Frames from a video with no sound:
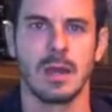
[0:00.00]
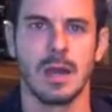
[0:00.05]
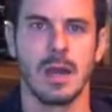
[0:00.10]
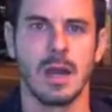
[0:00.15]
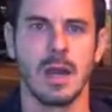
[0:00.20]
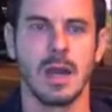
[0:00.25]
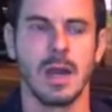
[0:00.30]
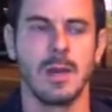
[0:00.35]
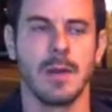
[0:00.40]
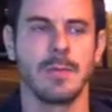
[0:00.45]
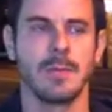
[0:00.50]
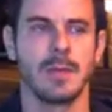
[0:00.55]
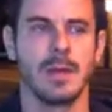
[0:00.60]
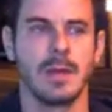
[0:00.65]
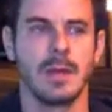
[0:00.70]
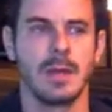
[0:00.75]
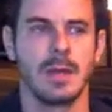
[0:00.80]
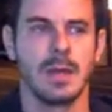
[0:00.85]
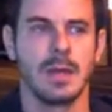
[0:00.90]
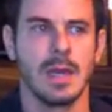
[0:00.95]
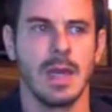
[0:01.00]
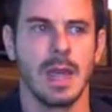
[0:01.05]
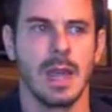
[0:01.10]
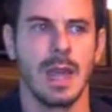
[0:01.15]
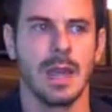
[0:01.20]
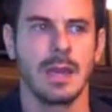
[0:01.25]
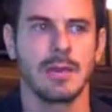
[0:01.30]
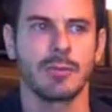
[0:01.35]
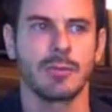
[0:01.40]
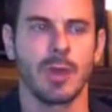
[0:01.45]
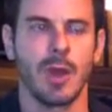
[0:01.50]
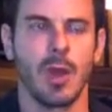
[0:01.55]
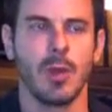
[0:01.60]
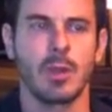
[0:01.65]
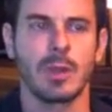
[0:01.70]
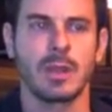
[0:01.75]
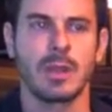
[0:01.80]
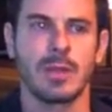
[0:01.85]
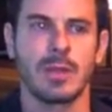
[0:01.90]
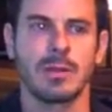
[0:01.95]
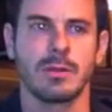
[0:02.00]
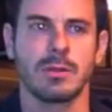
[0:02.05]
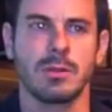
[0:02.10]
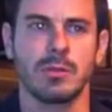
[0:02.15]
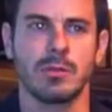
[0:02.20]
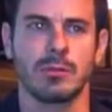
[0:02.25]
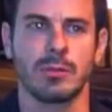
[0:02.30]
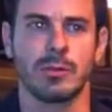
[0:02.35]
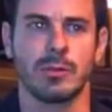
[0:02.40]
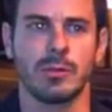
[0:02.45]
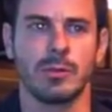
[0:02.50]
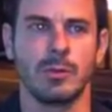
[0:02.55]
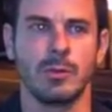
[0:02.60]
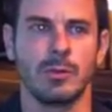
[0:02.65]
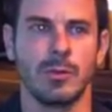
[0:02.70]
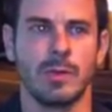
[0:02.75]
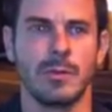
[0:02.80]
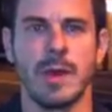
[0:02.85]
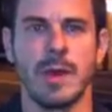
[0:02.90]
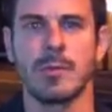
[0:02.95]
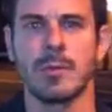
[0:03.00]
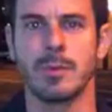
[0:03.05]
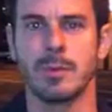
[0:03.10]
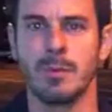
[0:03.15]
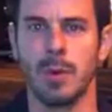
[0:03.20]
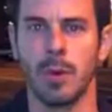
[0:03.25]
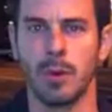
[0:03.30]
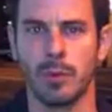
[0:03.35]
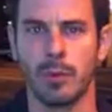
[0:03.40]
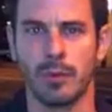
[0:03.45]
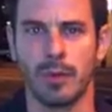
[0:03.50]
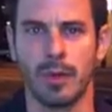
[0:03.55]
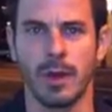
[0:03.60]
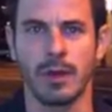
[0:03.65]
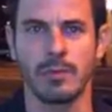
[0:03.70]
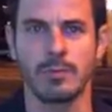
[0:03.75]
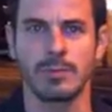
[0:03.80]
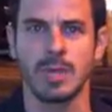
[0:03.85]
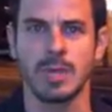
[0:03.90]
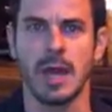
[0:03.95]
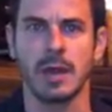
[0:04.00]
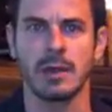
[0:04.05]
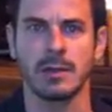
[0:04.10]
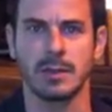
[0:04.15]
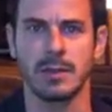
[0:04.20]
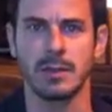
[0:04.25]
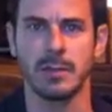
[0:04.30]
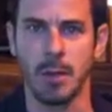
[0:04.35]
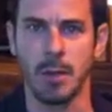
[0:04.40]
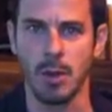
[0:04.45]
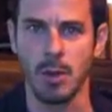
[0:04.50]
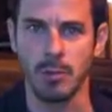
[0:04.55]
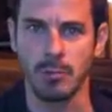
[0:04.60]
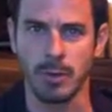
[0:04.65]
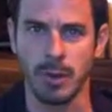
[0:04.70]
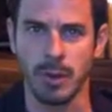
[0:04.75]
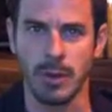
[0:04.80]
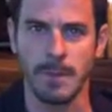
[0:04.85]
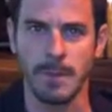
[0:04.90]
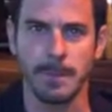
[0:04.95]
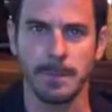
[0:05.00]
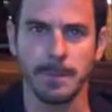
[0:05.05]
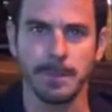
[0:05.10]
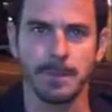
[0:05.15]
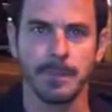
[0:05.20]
Um, and so we're here to, to remember both um, Jacqueline and Barbara.